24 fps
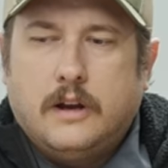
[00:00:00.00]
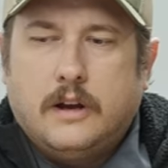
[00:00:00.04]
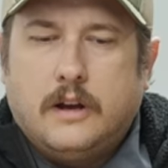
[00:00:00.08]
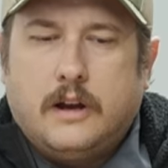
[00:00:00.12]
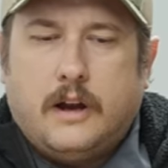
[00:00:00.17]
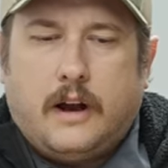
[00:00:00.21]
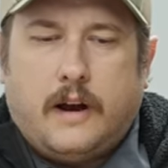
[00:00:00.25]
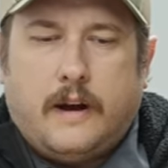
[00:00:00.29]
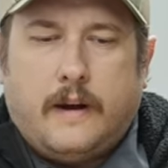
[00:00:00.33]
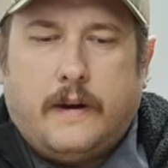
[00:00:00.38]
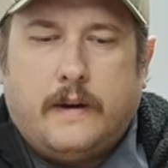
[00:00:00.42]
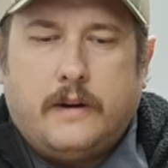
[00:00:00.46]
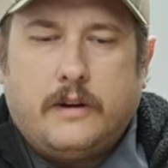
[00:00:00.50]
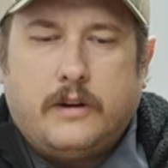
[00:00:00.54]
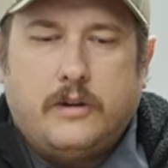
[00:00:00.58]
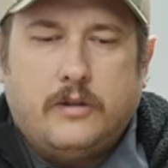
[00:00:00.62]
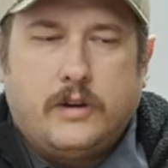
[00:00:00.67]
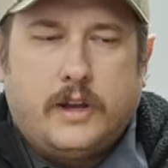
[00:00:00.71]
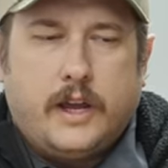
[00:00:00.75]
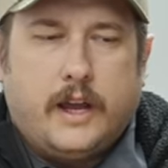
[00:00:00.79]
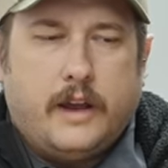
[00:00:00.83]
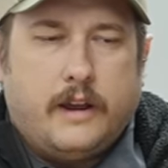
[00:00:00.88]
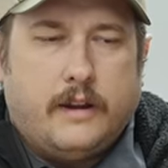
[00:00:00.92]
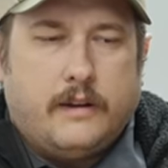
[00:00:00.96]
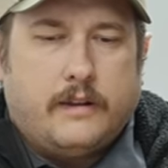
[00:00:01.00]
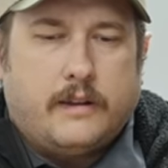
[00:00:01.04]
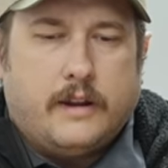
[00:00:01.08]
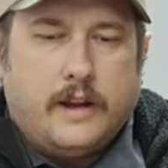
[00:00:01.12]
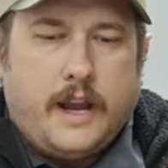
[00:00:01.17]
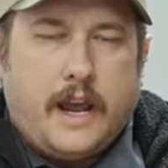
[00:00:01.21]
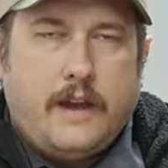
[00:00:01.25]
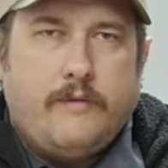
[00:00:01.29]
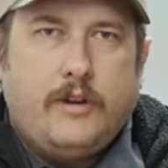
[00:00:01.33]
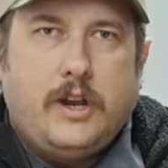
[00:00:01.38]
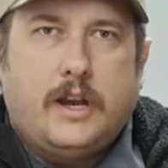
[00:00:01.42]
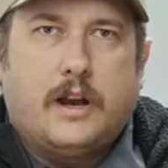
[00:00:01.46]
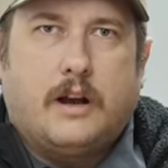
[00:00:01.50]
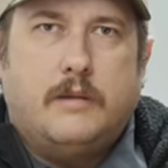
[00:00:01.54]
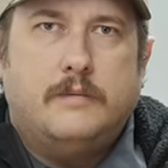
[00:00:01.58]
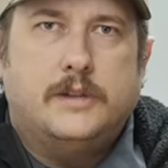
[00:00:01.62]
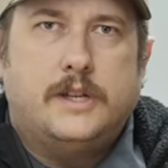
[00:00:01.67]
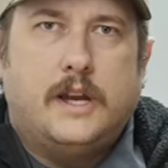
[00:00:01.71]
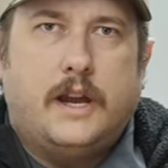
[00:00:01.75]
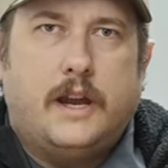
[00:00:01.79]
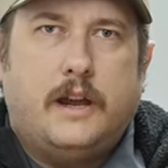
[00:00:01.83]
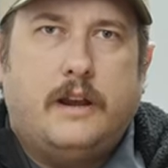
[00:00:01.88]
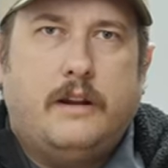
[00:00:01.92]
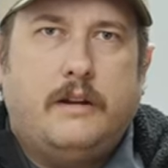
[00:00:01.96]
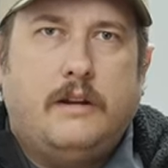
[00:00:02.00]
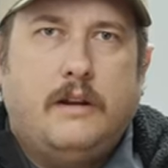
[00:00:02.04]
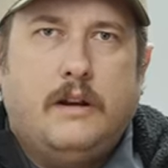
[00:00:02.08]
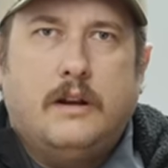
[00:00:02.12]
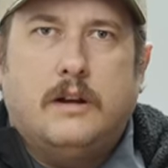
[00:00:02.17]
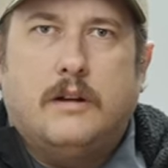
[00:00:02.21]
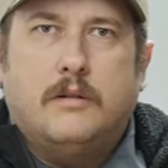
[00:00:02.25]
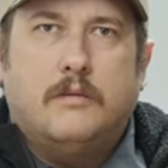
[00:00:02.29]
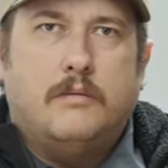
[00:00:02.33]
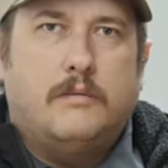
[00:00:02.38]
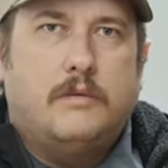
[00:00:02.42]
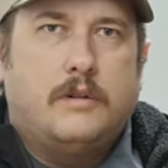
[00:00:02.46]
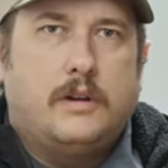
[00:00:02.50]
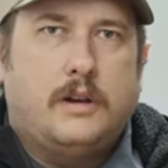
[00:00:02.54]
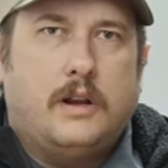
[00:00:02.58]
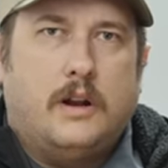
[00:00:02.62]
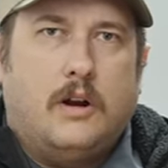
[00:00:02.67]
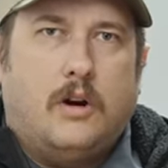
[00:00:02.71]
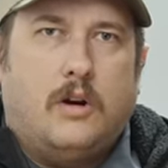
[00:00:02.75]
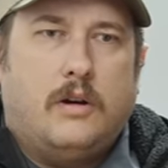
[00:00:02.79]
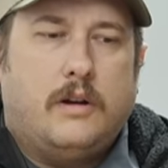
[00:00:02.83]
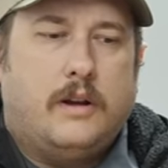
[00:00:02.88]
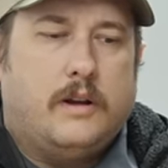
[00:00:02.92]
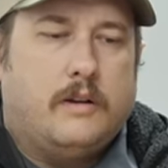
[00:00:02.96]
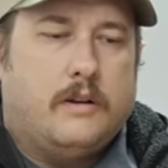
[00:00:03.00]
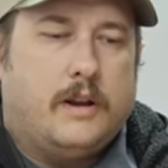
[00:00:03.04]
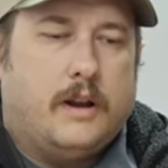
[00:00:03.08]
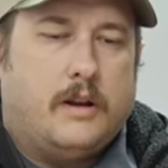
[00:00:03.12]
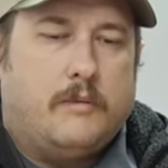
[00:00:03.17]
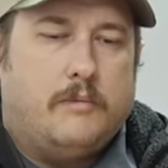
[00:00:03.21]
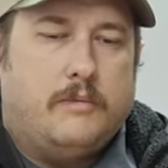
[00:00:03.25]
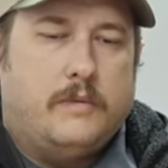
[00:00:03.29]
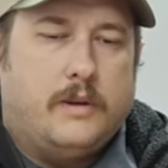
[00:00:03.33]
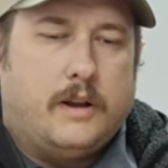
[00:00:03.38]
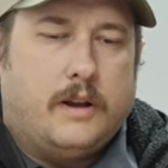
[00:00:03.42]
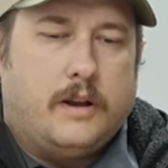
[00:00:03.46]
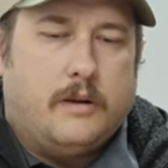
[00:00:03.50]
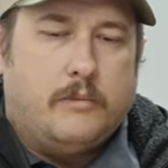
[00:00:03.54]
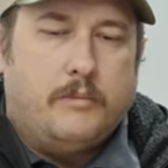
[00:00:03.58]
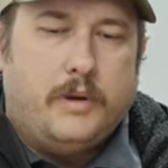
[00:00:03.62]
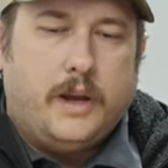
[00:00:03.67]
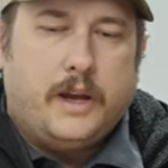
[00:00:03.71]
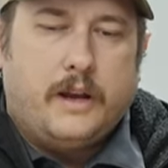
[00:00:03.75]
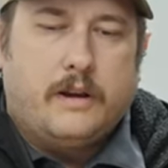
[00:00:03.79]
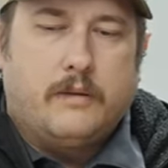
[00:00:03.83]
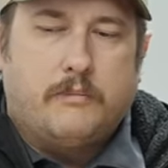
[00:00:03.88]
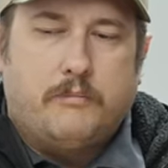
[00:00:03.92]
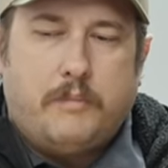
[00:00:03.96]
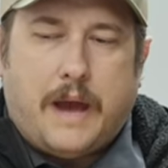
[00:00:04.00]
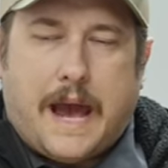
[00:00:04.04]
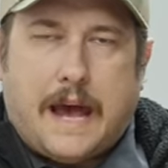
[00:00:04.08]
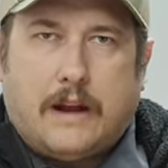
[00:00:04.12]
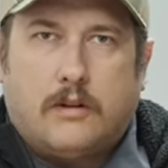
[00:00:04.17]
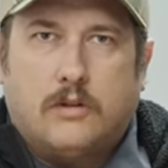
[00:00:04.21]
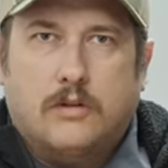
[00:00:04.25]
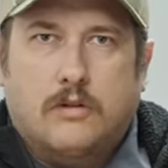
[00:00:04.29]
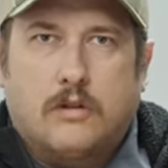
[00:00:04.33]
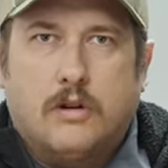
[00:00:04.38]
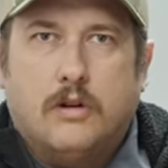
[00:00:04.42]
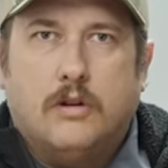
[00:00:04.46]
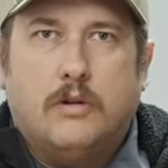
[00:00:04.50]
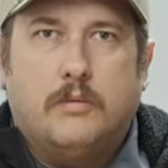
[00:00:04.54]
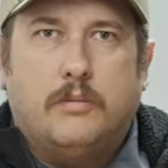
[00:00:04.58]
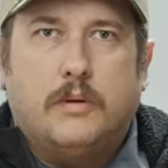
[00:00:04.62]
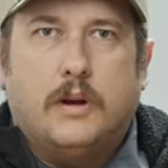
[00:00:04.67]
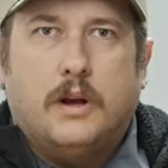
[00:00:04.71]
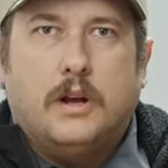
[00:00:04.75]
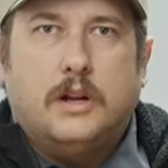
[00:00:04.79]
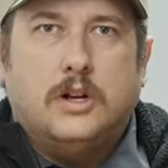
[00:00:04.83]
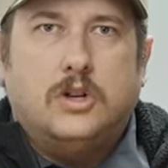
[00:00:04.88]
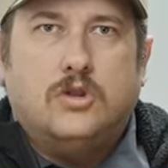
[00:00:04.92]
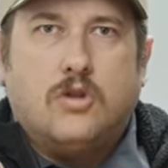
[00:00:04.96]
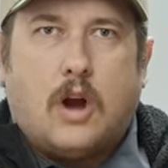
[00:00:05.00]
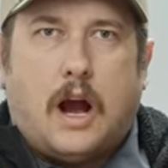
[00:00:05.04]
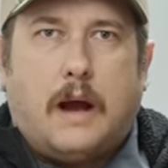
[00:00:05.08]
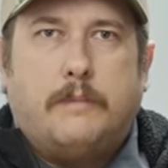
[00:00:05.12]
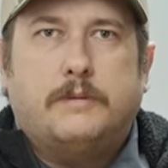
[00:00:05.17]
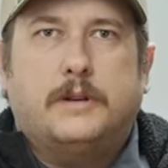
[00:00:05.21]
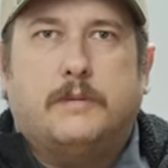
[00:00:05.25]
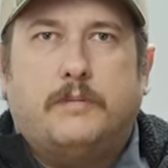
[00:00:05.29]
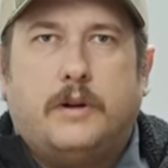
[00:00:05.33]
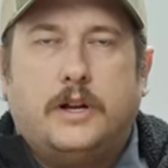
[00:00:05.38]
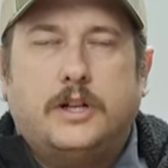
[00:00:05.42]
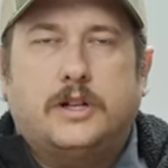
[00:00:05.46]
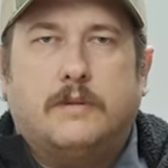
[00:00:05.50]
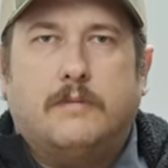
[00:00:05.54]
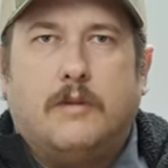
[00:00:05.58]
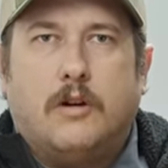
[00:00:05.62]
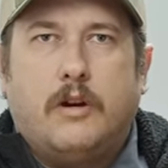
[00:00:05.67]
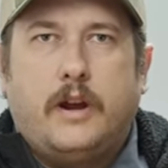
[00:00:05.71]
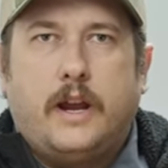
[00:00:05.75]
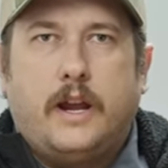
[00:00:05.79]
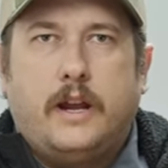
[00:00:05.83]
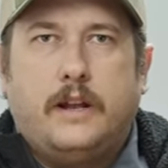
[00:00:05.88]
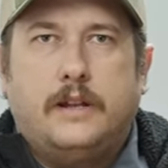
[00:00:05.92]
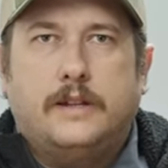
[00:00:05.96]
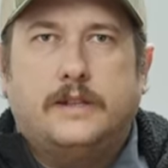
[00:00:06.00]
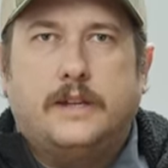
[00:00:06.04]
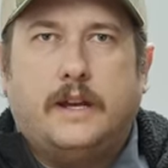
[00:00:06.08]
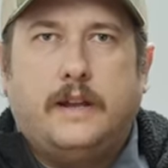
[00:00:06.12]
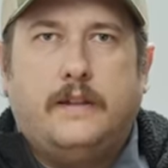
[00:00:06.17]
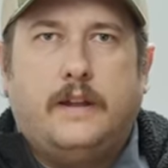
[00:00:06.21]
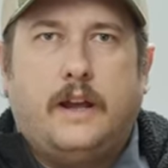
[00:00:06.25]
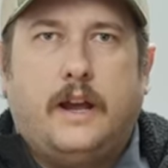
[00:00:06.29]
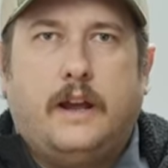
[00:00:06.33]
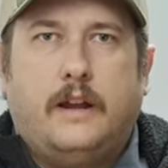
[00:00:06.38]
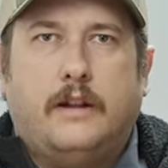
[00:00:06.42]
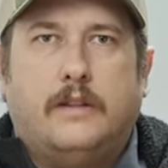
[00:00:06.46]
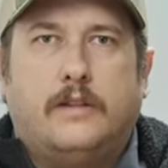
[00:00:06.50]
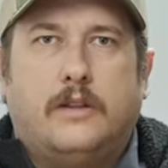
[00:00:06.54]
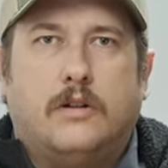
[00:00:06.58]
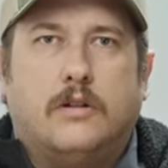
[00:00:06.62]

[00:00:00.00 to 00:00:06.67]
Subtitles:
who get, the Navy comes in, you know, in a big battle group, drops a bunch of Marines, and then